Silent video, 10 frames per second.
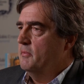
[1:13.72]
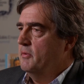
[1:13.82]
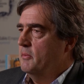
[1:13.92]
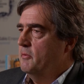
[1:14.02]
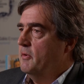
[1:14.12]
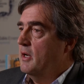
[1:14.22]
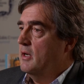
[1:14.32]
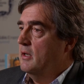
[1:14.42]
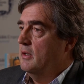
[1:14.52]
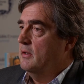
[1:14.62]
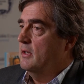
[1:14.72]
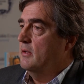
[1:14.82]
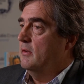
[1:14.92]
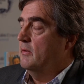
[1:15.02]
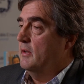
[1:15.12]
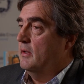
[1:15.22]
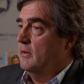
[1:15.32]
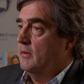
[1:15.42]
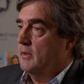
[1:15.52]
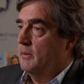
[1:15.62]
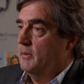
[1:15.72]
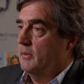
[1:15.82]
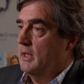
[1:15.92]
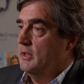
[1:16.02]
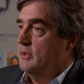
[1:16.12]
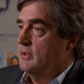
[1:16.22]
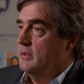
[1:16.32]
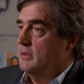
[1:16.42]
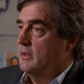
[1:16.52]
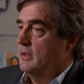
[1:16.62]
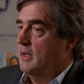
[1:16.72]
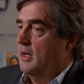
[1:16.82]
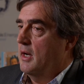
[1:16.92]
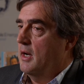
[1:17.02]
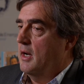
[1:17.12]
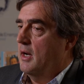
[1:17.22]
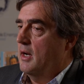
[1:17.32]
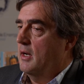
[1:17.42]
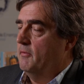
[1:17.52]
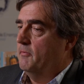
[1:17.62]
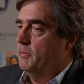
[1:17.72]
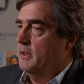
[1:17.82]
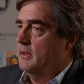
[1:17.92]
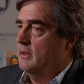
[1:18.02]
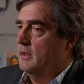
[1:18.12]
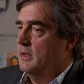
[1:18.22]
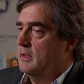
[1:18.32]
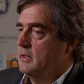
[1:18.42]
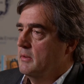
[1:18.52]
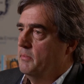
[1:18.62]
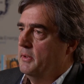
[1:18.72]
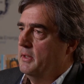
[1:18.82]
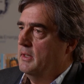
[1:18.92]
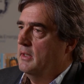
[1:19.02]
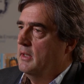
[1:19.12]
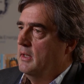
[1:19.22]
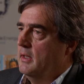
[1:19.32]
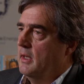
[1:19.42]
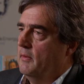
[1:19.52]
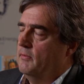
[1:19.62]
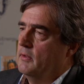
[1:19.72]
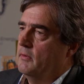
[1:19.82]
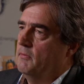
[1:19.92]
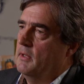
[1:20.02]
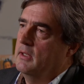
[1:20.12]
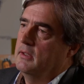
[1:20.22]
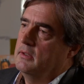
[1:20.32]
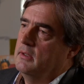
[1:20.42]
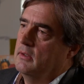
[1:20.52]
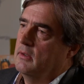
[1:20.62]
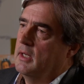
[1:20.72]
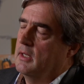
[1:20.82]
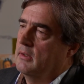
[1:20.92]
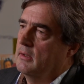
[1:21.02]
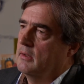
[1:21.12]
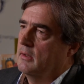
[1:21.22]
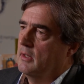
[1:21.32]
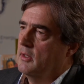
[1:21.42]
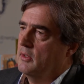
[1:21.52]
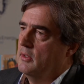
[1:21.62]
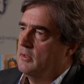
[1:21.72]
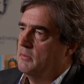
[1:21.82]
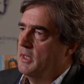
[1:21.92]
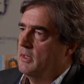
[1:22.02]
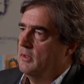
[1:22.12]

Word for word: him from afar, and then the couple of occasions I've been in his company, I've just felt, you know, like the luckiest man